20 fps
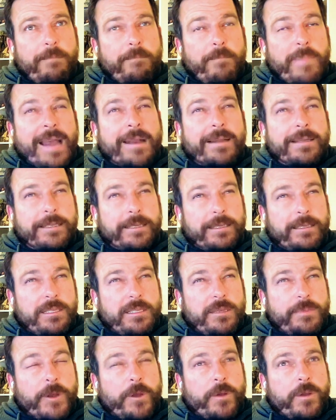Madison
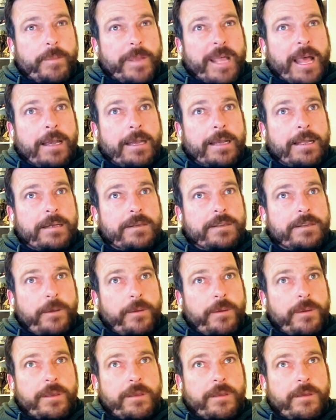spoke about it in
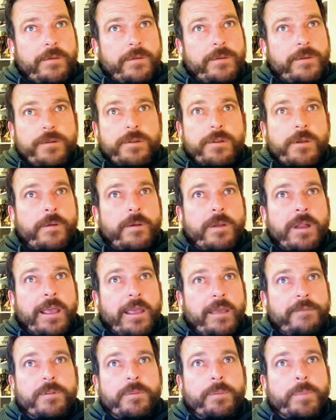Tokyo. You don't
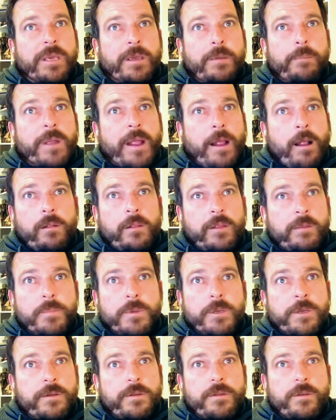have to be a
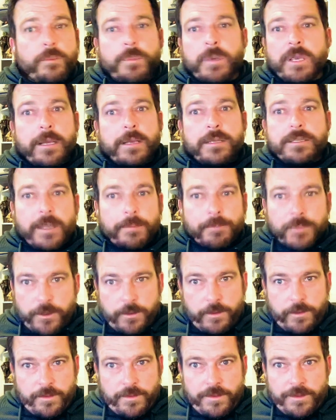Paralympian to be
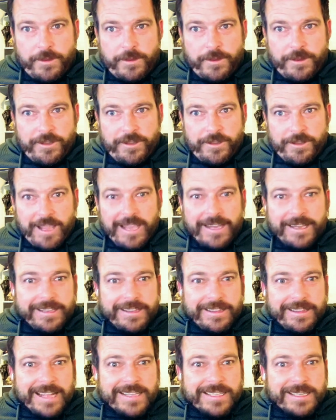exceptional. Like,
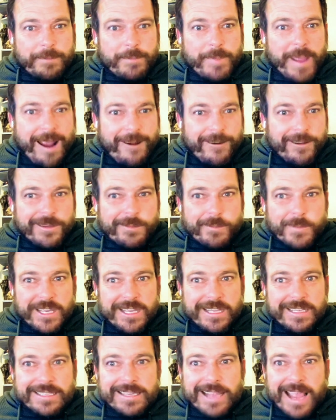That's a
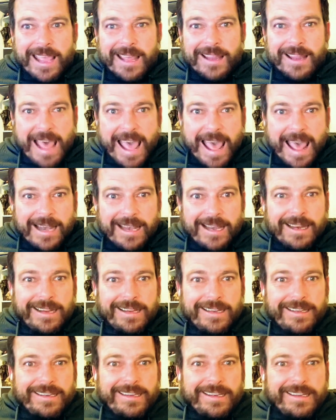Paralympian saying that.
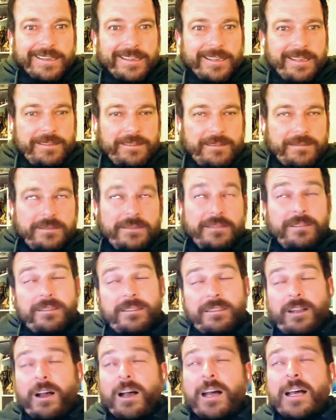
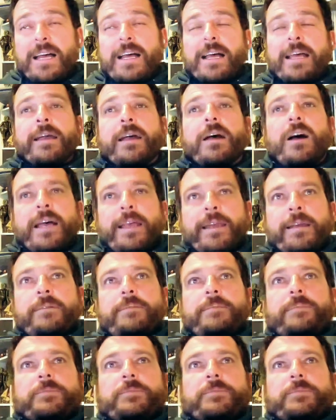I